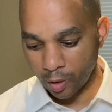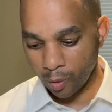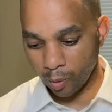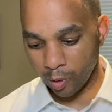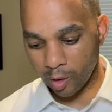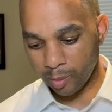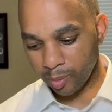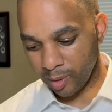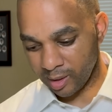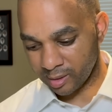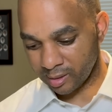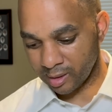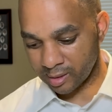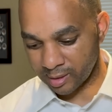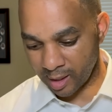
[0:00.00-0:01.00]
WordPress
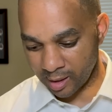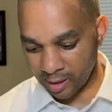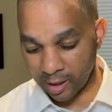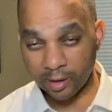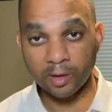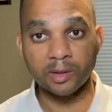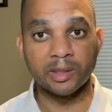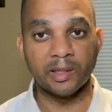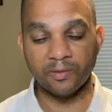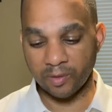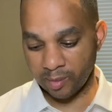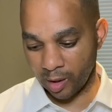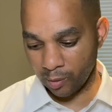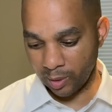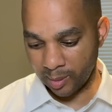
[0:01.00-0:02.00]
designer, I use them for
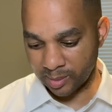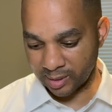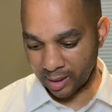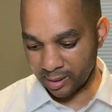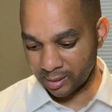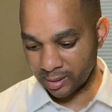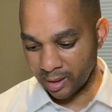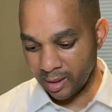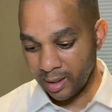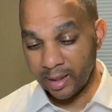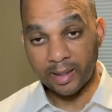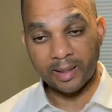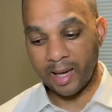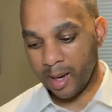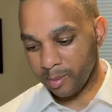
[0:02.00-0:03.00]
my websites,
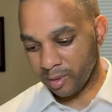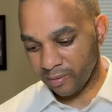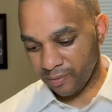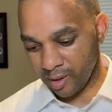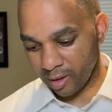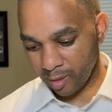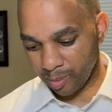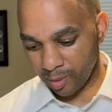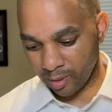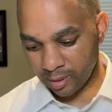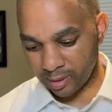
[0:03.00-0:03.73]
game developer,